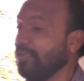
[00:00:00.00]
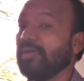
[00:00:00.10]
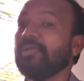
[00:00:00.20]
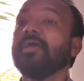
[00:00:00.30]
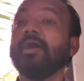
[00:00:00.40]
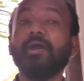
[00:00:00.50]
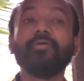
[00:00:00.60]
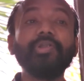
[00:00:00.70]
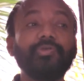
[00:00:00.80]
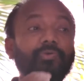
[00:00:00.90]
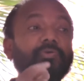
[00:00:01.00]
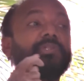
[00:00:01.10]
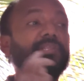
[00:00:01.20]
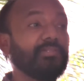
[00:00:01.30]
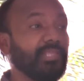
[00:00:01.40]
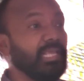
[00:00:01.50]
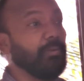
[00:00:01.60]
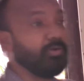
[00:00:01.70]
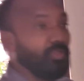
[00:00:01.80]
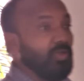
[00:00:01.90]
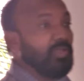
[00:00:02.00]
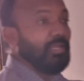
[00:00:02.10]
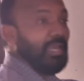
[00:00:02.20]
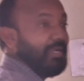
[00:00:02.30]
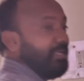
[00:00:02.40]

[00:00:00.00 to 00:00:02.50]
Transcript: you are uh, going to th think about the light